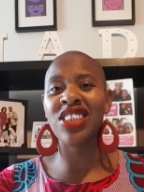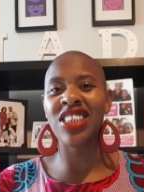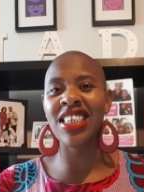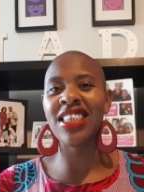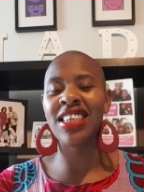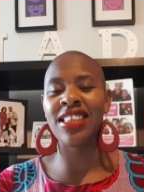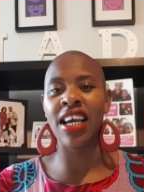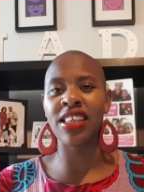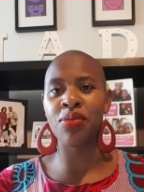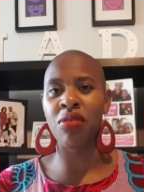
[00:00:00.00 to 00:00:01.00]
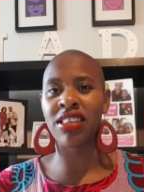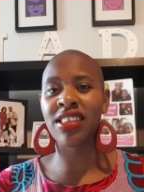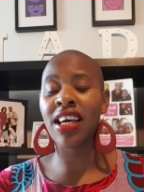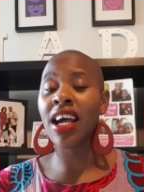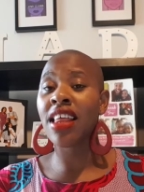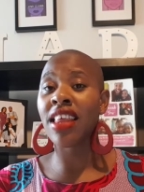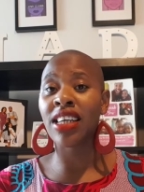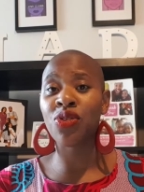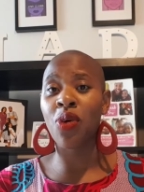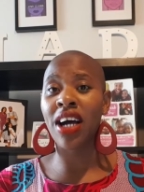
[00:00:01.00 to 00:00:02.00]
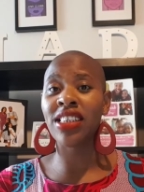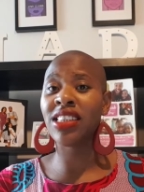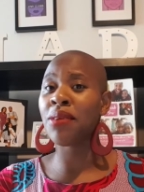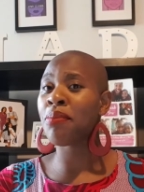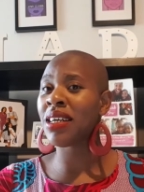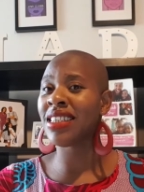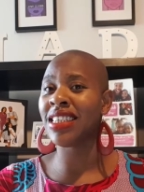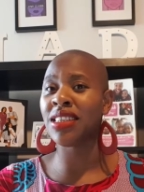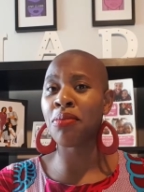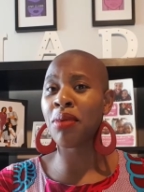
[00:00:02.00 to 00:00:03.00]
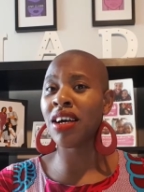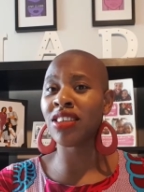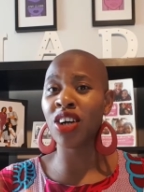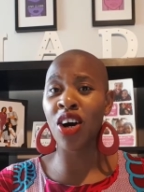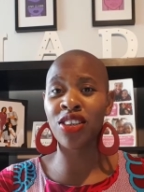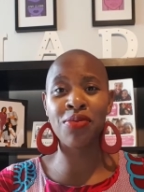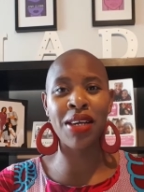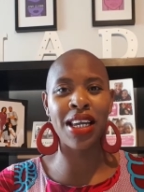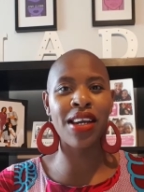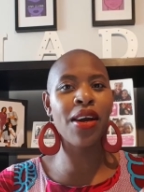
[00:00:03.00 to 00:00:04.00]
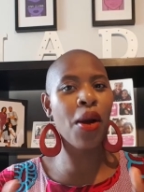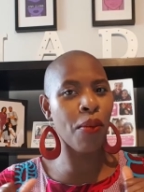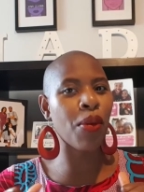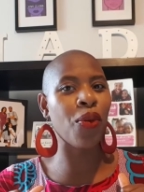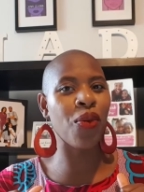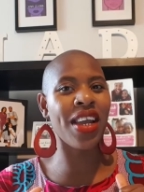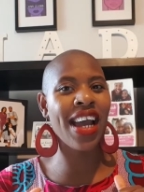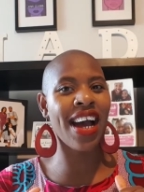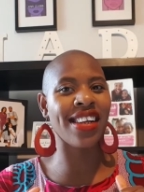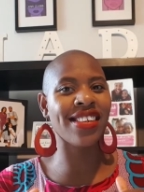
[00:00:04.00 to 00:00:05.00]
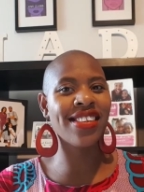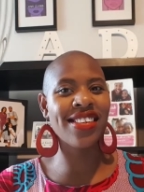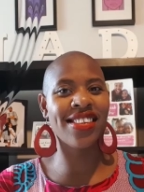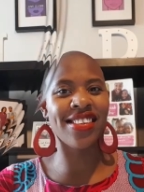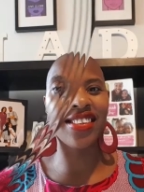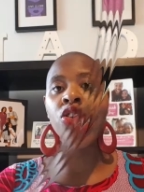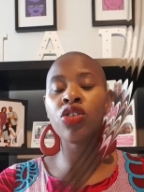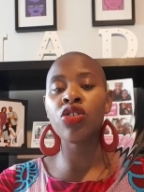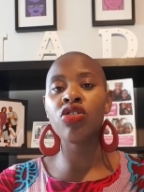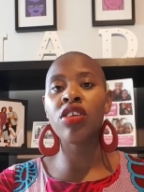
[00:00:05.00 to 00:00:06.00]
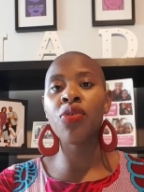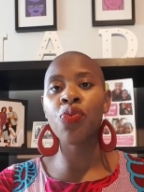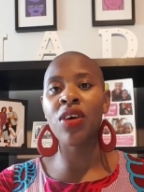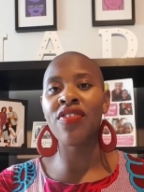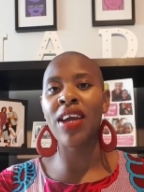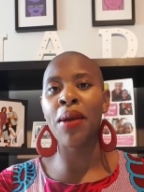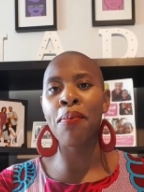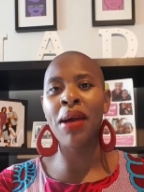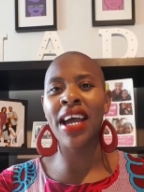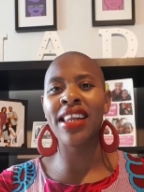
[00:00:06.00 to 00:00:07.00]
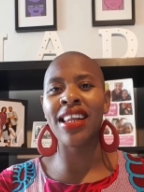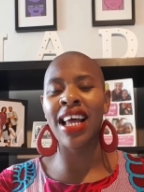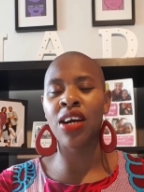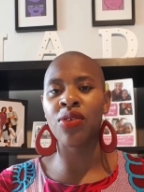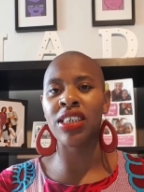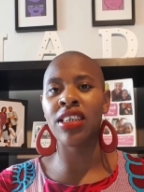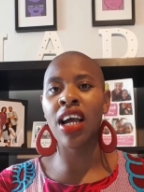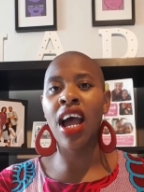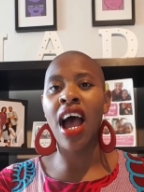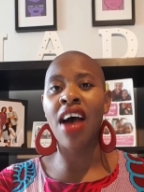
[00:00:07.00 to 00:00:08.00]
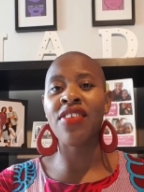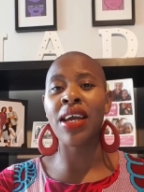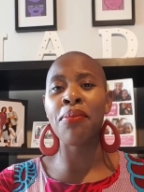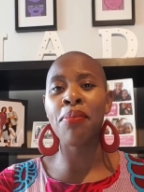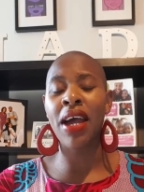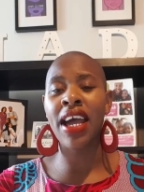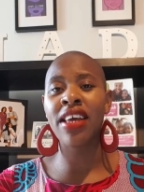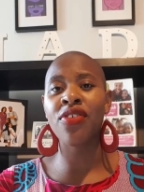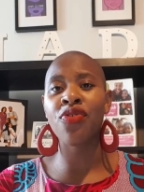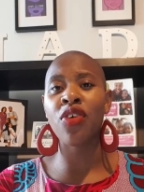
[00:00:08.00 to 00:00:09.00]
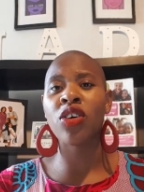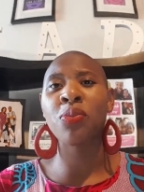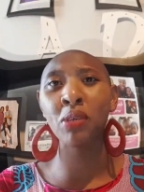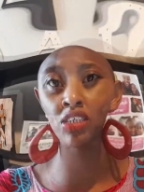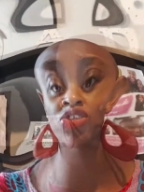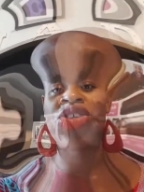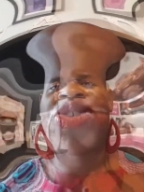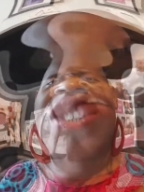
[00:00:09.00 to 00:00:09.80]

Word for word: gene is expressed. That's why chimpanzees and birds can't speak, but we can. Children with impaired language have an impaired FOXP2